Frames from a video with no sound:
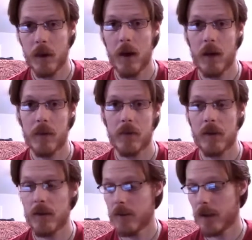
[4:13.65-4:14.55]
with
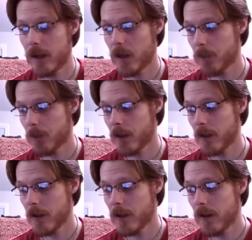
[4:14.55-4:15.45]
Knox and under
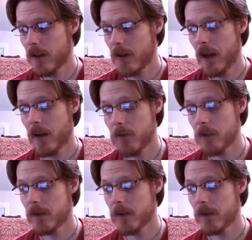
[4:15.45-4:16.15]
that umbrella,